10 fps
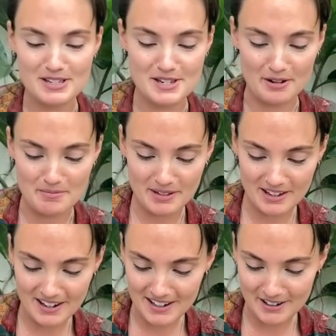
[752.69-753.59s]
So I'm
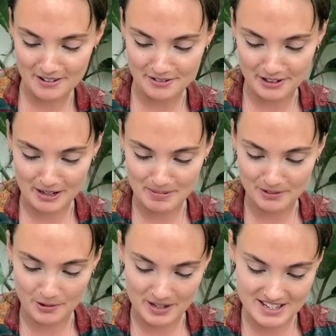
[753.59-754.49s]
going to go through a couple
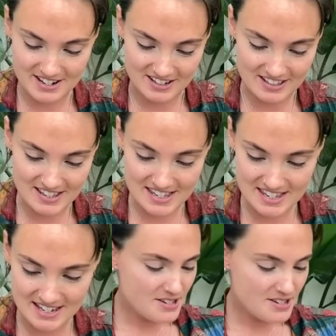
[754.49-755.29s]
of questions.